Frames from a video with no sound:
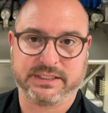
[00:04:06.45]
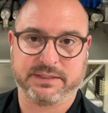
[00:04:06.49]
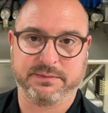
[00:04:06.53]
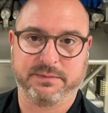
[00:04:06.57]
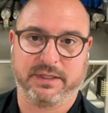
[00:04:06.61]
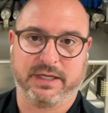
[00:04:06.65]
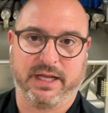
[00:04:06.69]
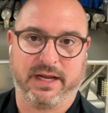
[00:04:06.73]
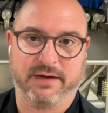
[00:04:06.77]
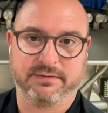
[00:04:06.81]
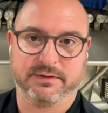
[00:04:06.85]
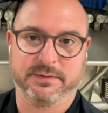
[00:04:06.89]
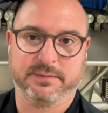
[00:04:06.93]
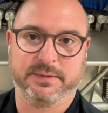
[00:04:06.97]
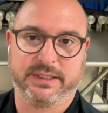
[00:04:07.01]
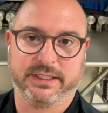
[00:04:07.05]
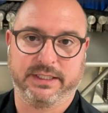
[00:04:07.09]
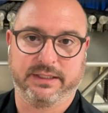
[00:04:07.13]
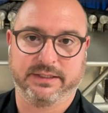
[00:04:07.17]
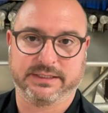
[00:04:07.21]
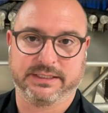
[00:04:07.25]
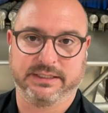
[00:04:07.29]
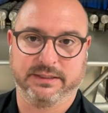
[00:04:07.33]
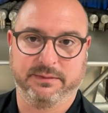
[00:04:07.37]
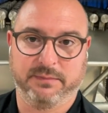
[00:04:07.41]
about everybody
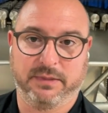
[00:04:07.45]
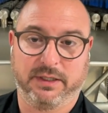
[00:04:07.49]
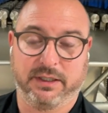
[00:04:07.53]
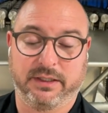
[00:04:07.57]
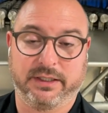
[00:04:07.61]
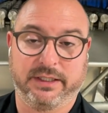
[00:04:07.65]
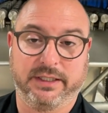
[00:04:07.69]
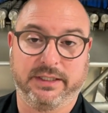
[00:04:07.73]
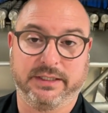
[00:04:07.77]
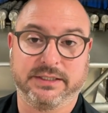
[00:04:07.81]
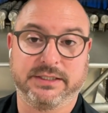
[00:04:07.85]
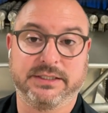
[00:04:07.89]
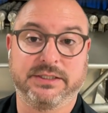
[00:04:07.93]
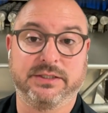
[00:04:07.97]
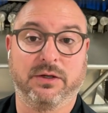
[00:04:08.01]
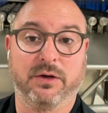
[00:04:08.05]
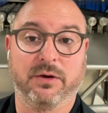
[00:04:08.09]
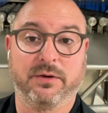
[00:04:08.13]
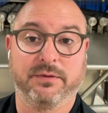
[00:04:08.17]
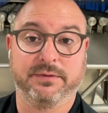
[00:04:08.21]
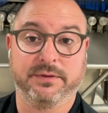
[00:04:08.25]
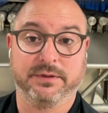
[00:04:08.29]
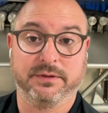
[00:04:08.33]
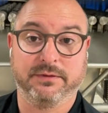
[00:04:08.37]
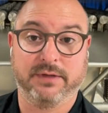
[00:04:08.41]
else in the market. So
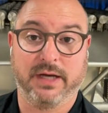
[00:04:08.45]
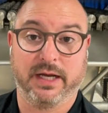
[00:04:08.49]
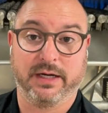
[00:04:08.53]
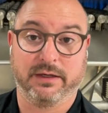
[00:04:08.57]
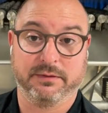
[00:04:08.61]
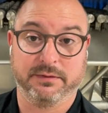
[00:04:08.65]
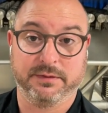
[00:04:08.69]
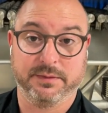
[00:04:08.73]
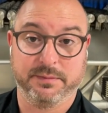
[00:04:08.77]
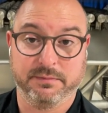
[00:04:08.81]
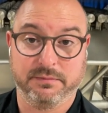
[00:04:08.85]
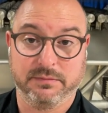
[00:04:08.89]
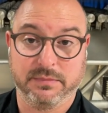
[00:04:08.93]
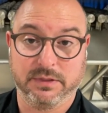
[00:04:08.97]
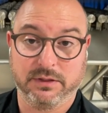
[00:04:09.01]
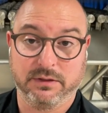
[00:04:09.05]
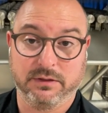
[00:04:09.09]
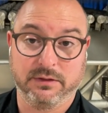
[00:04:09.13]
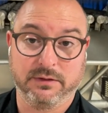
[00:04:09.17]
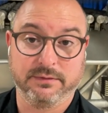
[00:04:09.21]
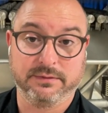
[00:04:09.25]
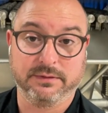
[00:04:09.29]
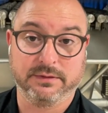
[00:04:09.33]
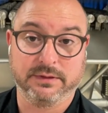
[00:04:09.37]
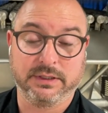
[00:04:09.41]
if you've got to
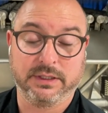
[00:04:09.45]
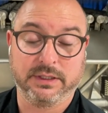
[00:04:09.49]
remove